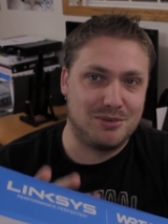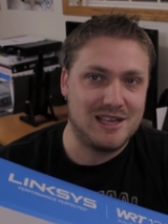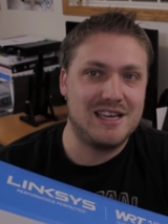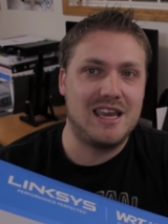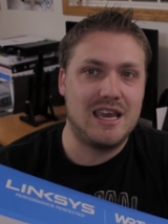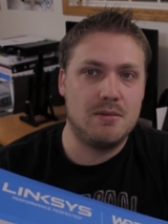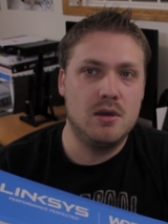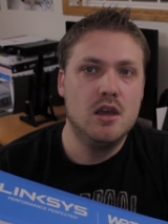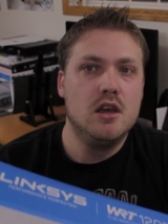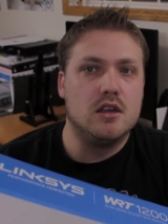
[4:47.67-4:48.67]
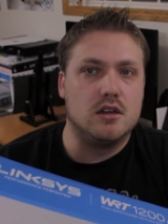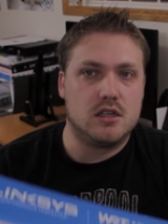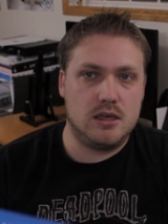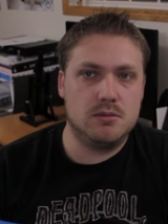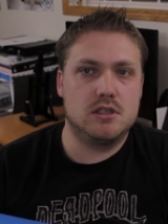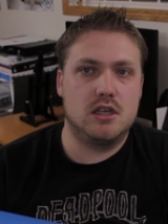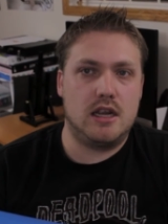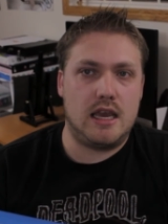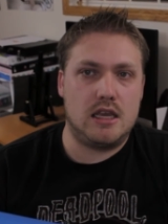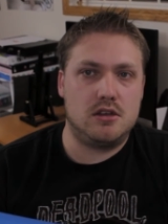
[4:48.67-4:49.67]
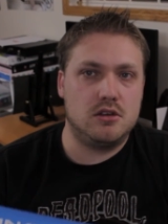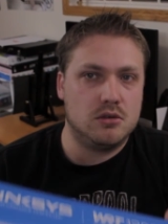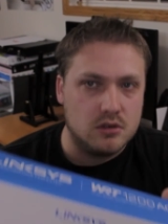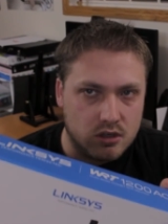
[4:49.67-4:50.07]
play a game, your team is going to hate you.